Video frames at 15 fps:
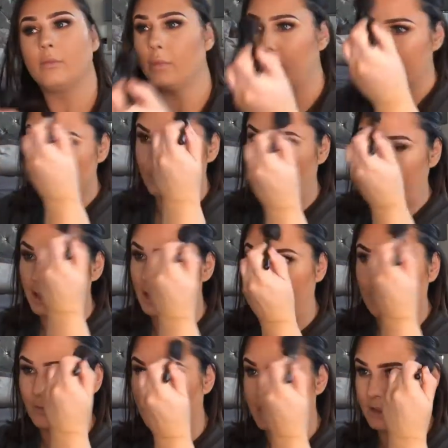That's why I
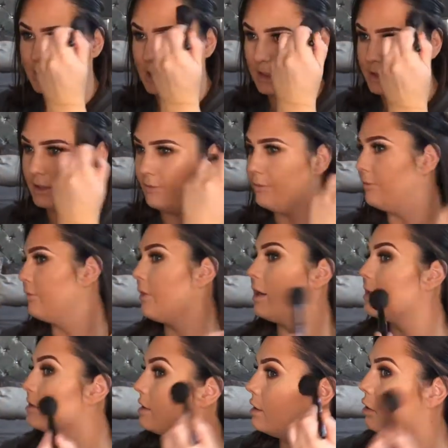leave it to set in
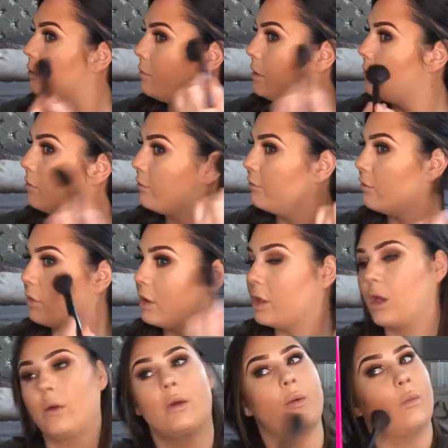first a little bit before I
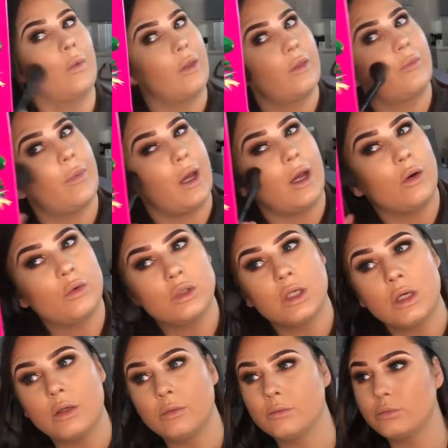go in with
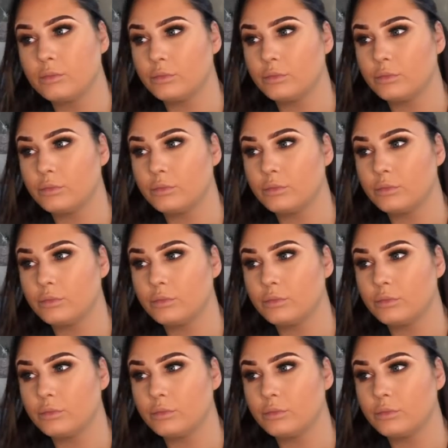powder.